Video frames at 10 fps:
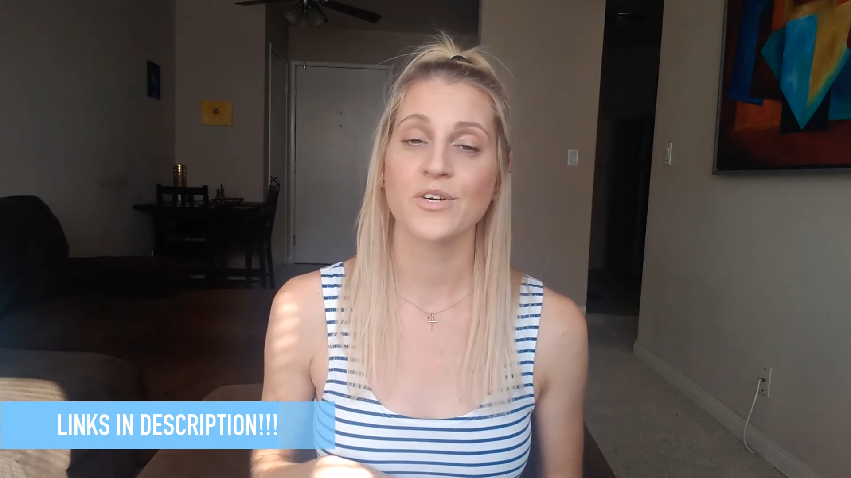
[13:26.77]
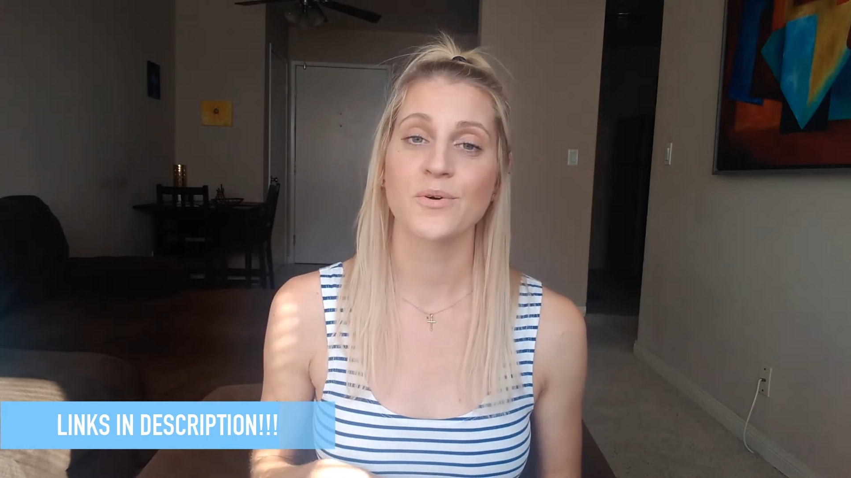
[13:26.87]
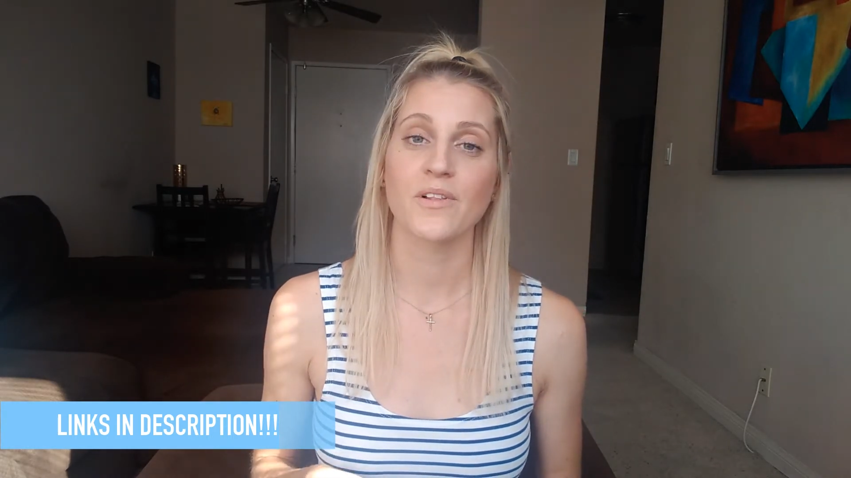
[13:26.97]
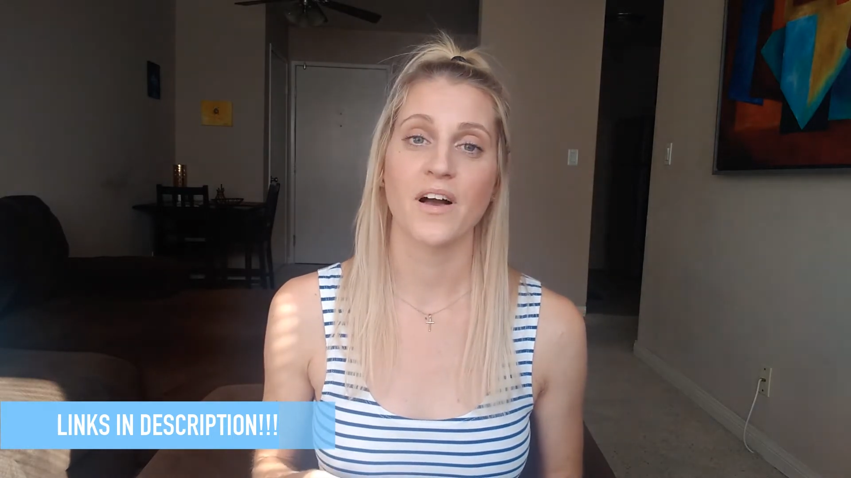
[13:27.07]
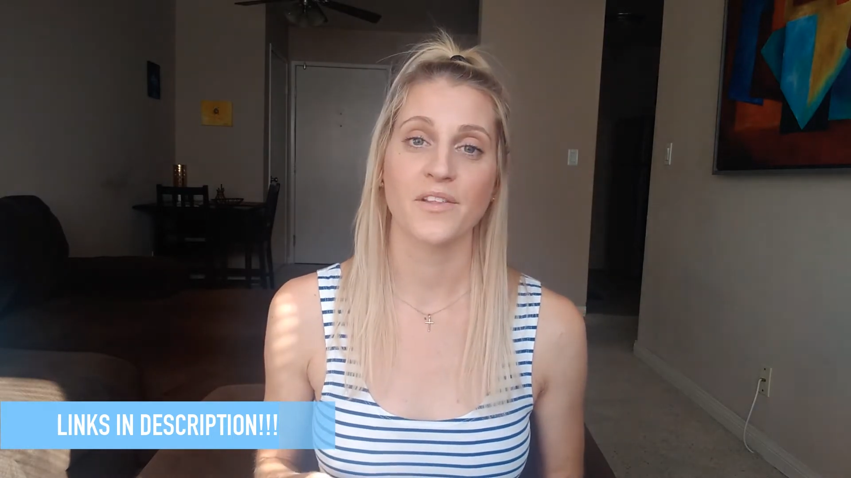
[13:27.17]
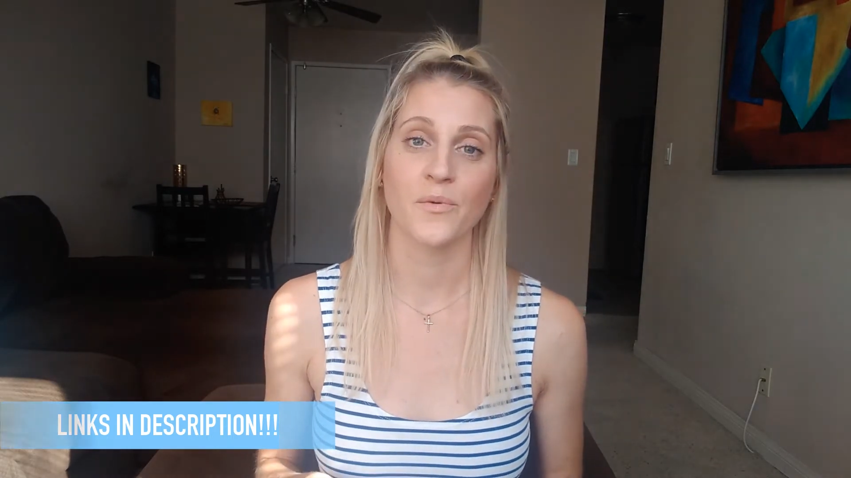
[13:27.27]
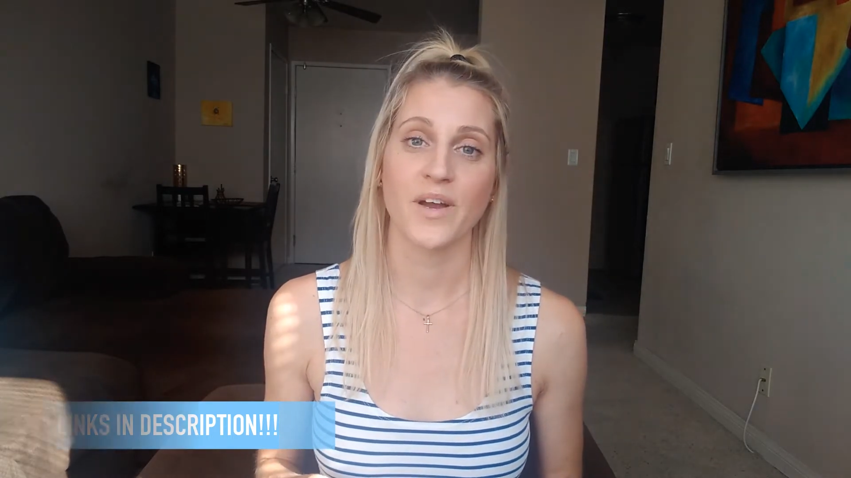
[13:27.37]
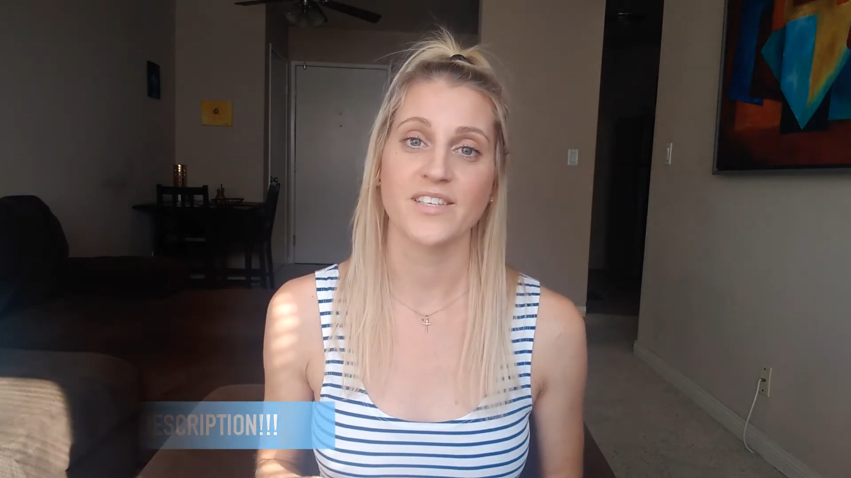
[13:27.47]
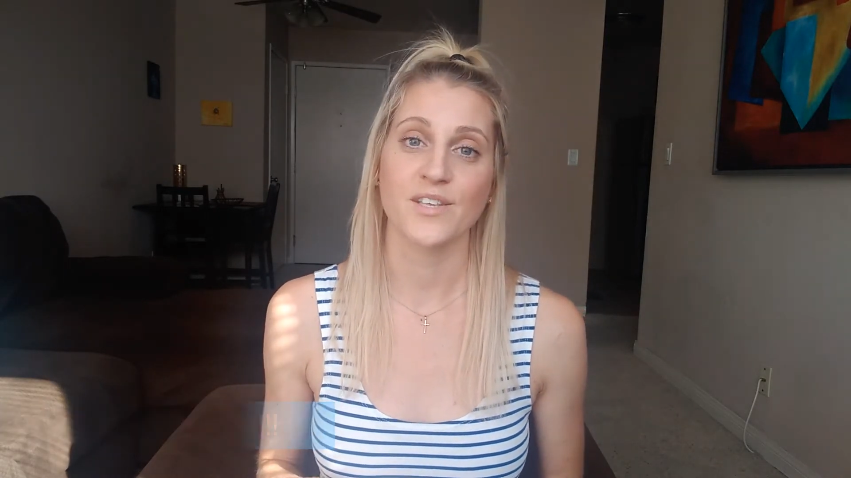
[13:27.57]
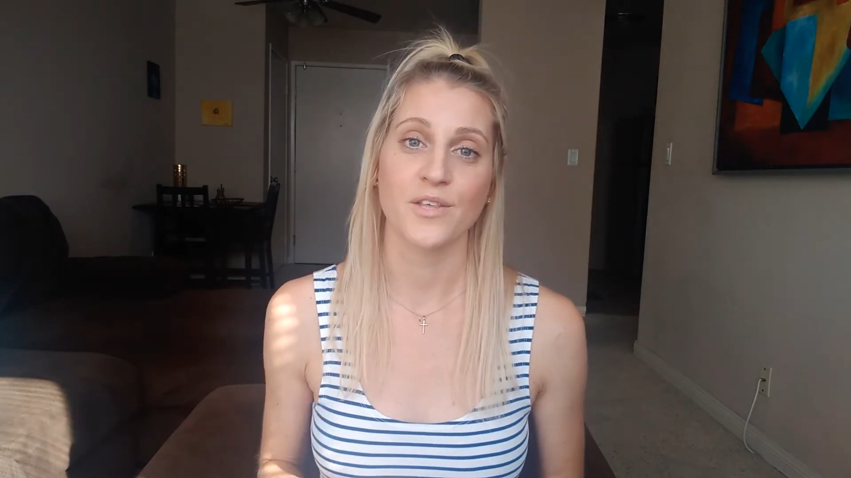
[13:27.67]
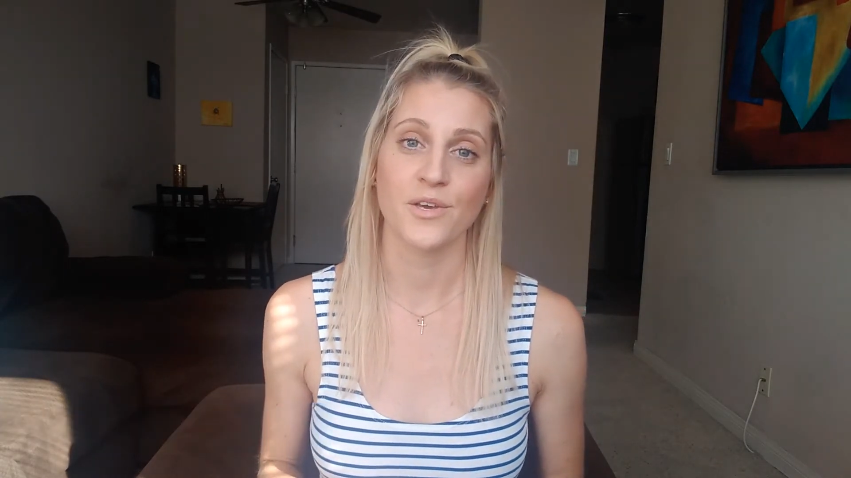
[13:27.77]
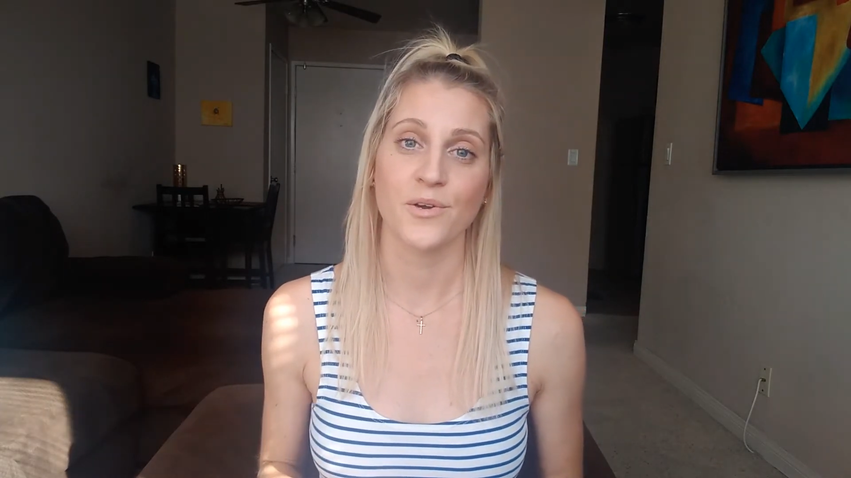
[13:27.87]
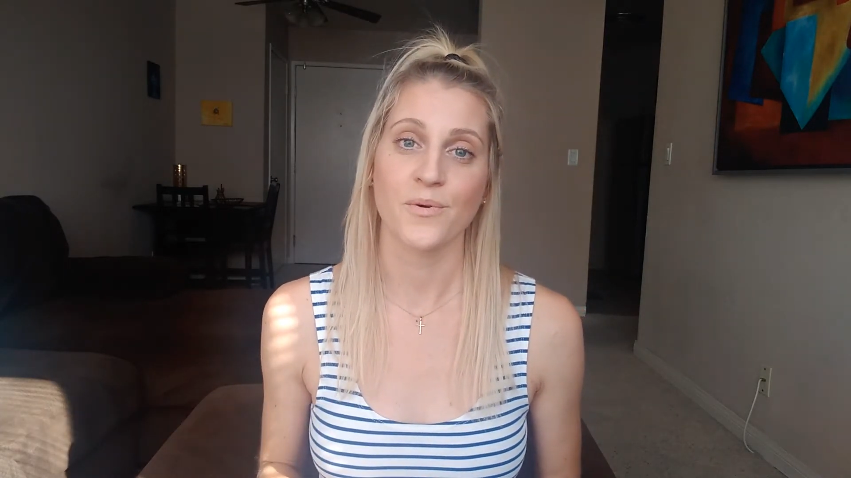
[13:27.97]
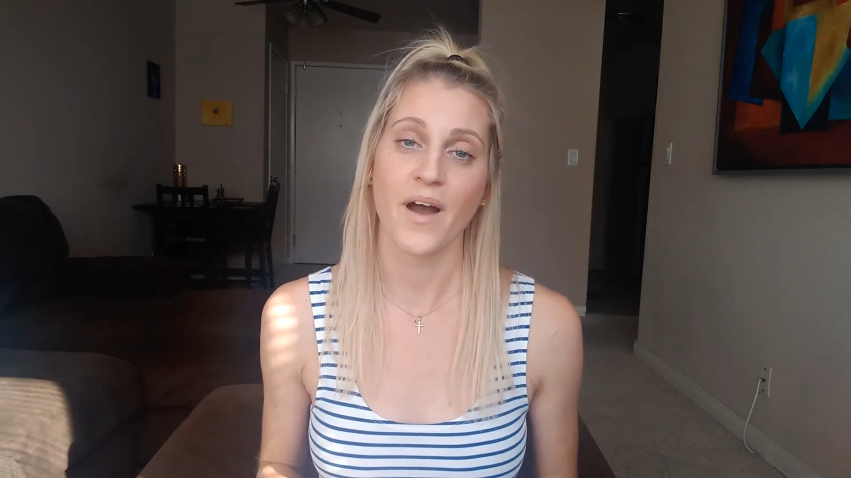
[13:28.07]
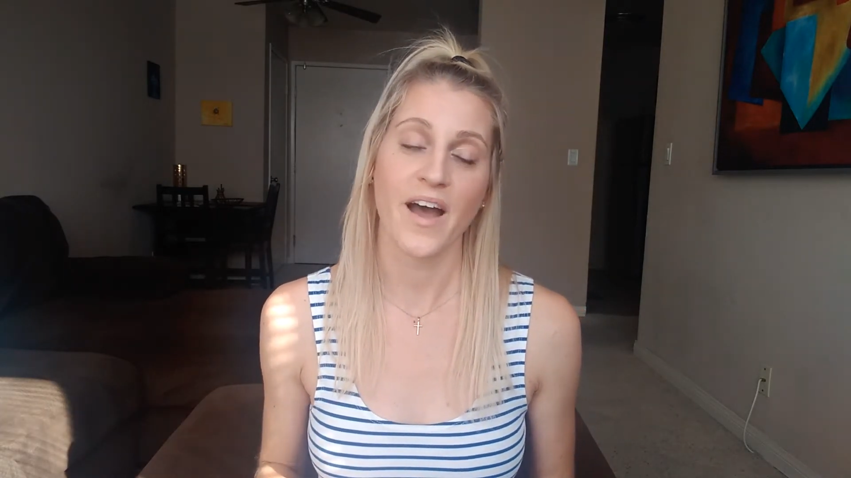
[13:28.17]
you along the way so that you